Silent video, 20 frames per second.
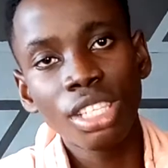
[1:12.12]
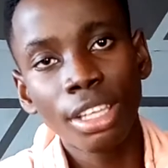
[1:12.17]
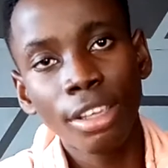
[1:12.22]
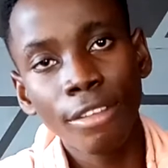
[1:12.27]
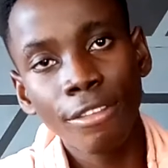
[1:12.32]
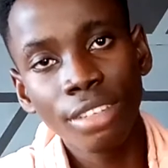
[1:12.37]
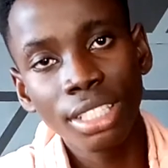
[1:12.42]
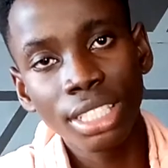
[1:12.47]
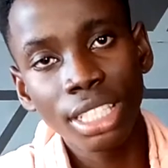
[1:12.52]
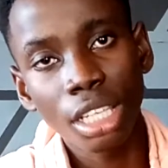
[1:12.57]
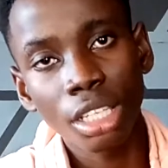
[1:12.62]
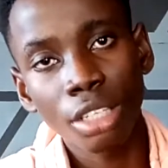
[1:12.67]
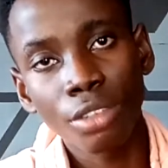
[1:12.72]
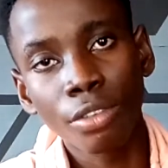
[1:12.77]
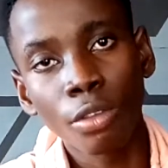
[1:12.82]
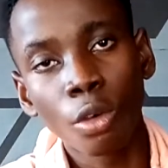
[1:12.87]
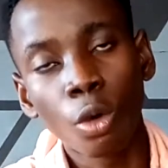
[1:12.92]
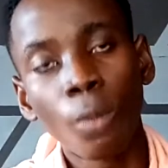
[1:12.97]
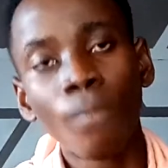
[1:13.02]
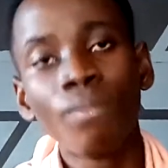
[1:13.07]
using the
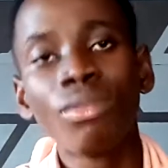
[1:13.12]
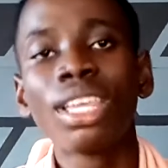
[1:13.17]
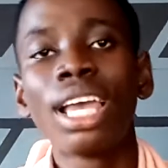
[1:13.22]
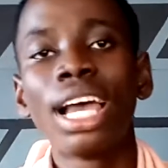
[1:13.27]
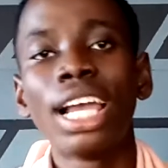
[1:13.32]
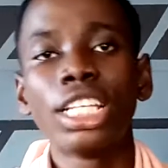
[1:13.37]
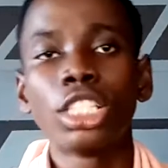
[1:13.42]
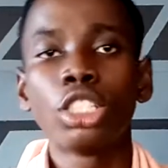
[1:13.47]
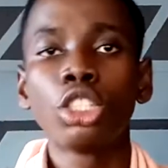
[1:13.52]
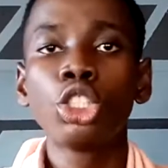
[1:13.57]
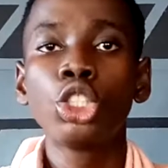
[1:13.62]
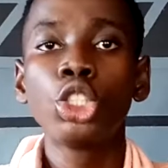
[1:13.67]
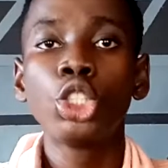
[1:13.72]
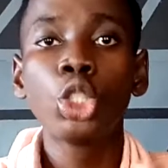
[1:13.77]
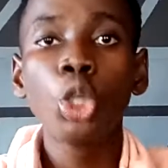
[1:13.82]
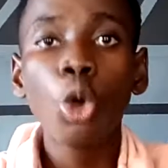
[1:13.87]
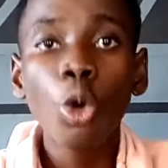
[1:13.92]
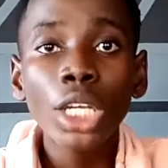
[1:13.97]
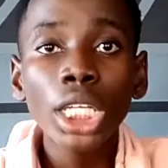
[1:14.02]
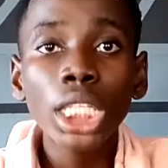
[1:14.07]
Infinix S4. Like,
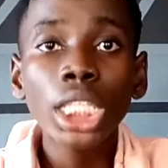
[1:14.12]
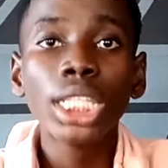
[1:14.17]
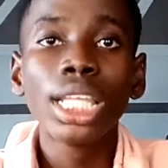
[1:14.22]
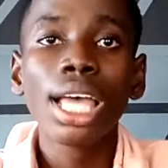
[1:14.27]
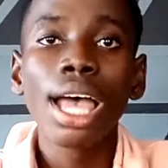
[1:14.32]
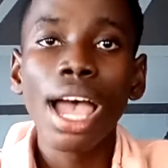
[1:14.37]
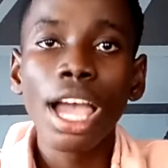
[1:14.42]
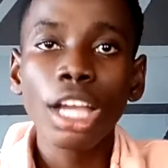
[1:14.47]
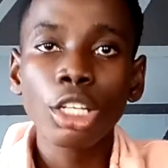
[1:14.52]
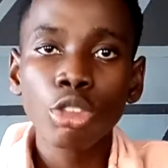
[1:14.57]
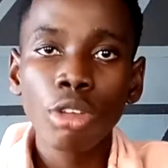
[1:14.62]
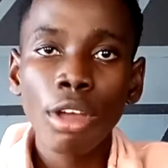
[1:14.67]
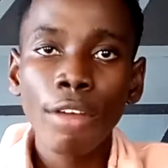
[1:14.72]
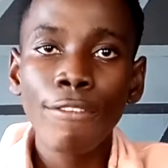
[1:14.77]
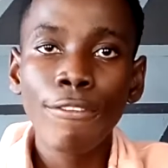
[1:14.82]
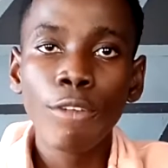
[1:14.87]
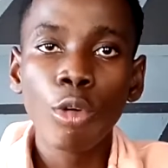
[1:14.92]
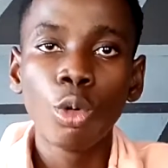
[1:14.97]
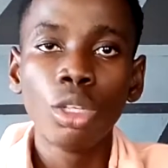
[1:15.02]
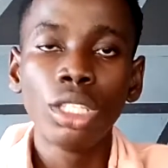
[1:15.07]
not showing the
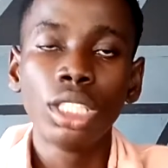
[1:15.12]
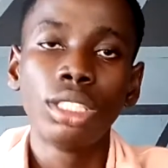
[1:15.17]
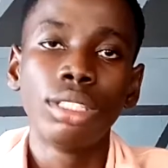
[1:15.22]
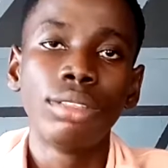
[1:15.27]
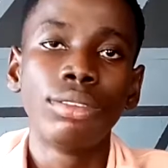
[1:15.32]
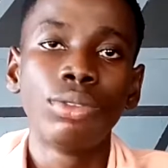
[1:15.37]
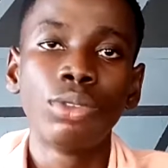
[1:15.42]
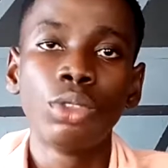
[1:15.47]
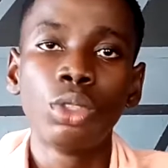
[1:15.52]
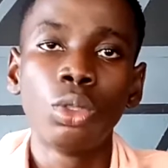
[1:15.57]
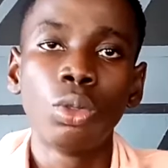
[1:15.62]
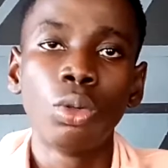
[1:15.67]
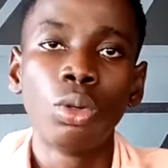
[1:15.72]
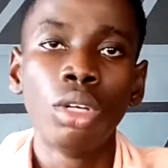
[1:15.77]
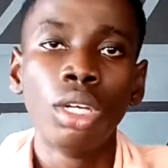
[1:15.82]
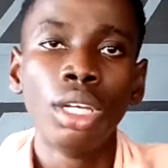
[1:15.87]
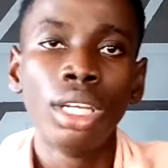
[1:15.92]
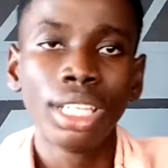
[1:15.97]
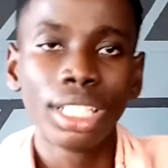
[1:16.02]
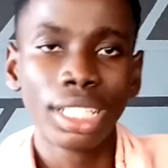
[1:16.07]
actual phone in the
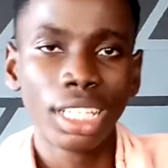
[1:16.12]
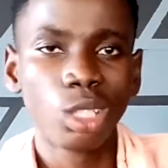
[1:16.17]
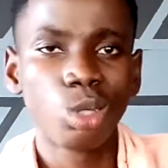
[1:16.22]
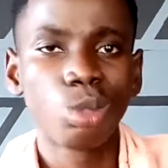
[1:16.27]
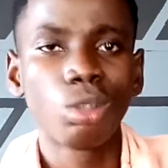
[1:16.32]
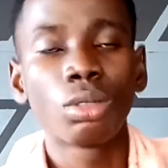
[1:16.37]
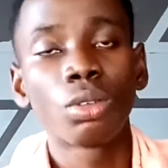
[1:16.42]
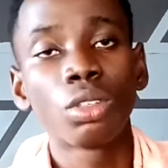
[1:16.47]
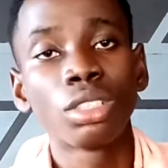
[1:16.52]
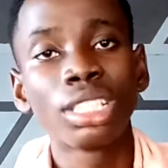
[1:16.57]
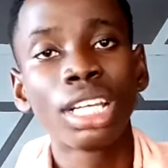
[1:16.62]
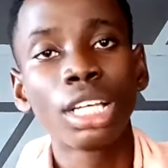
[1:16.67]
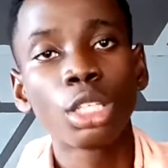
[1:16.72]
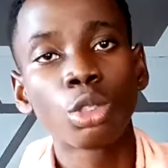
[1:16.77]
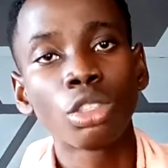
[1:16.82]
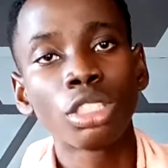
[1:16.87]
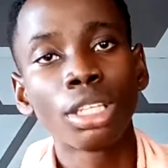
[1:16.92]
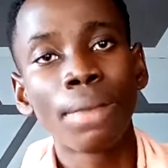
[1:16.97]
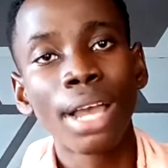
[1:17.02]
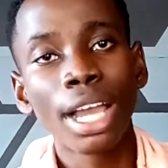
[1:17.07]
video. Guess what?
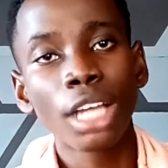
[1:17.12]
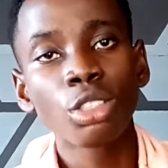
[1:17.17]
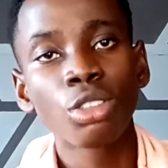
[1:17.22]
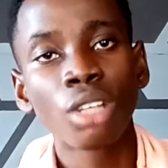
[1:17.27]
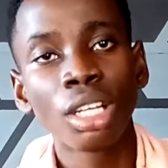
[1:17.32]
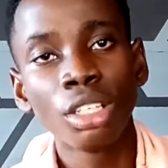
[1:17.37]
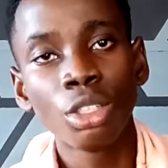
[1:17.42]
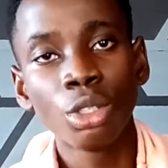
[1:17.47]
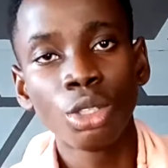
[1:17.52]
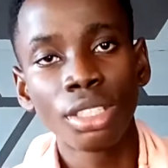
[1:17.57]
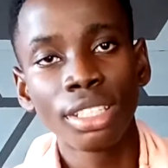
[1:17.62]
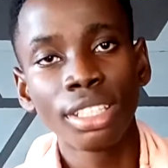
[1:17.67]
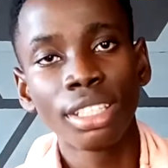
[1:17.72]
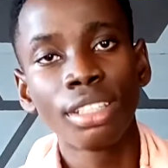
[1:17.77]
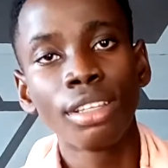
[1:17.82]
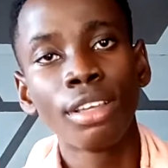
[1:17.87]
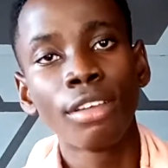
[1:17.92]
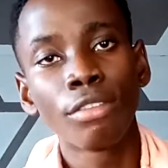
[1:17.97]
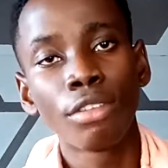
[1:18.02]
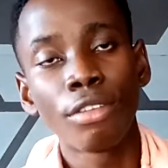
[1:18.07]
Because that's what I'm
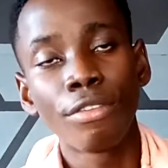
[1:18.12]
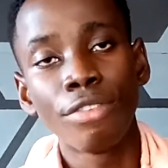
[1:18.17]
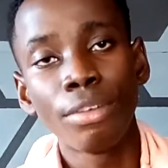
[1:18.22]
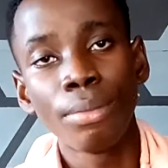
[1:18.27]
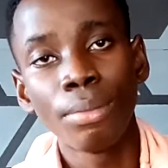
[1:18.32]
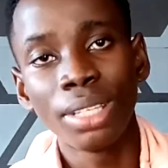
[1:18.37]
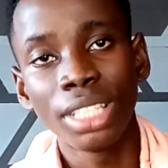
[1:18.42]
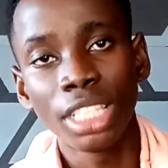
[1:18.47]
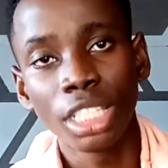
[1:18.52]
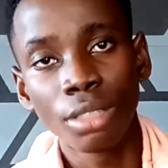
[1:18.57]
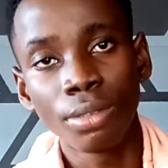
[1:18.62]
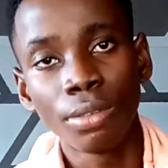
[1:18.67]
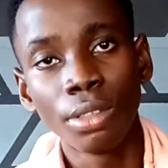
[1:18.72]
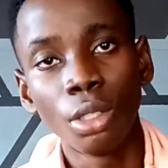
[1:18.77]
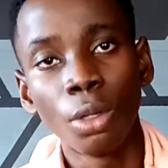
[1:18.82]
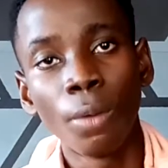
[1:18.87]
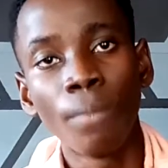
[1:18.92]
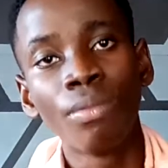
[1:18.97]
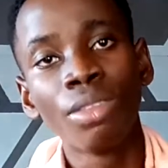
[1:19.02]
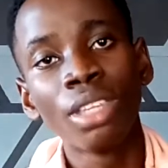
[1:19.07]
actually using for
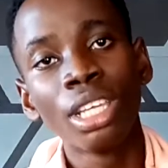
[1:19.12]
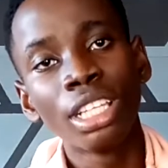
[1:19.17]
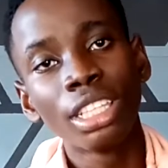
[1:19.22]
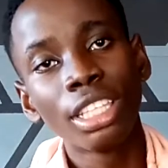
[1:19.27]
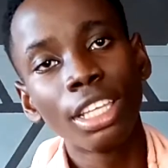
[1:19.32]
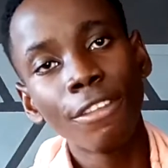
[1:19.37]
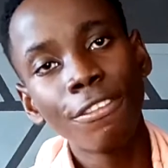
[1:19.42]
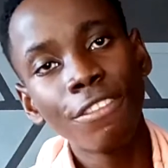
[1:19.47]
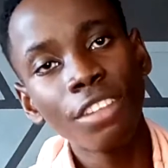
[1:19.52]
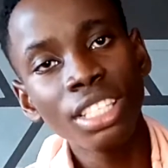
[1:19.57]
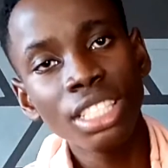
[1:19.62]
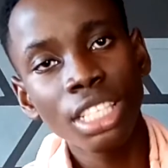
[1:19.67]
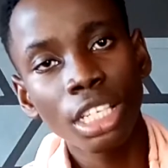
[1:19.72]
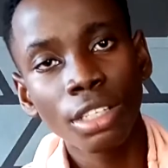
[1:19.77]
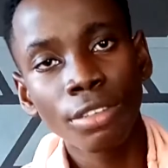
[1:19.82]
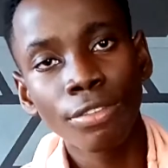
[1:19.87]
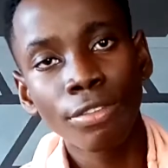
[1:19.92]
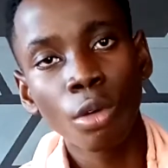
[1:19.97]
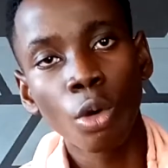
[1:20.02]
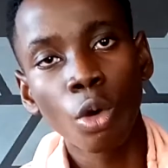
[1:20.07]
filming this video. The
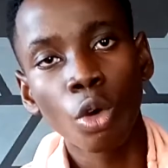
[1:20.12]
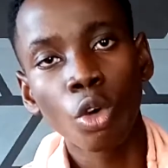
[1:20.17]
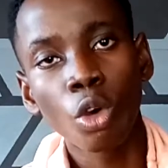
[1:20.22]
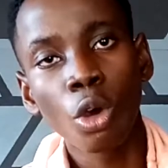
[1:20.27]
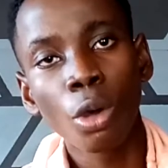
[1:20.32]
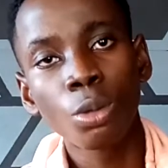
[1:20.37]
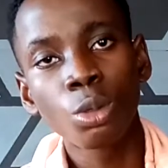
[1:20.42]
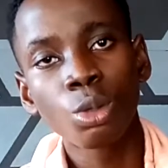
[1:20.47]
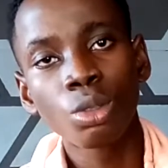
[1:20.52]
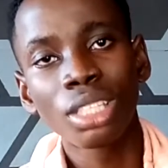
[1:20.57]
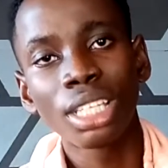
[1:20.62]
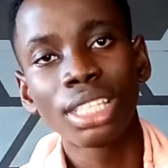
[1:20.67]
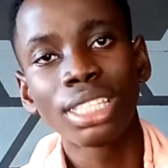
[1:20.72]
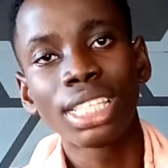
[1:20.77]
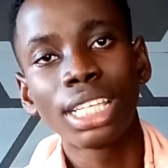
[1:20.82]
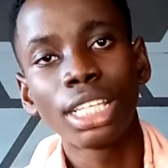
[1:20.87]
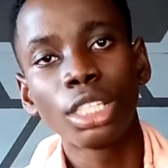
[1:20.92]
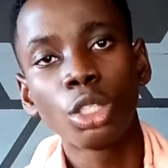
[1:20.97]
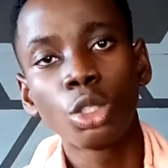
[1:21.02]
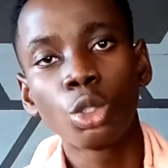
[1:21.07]
Infinix S4
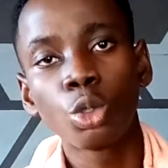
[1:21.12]
comes with a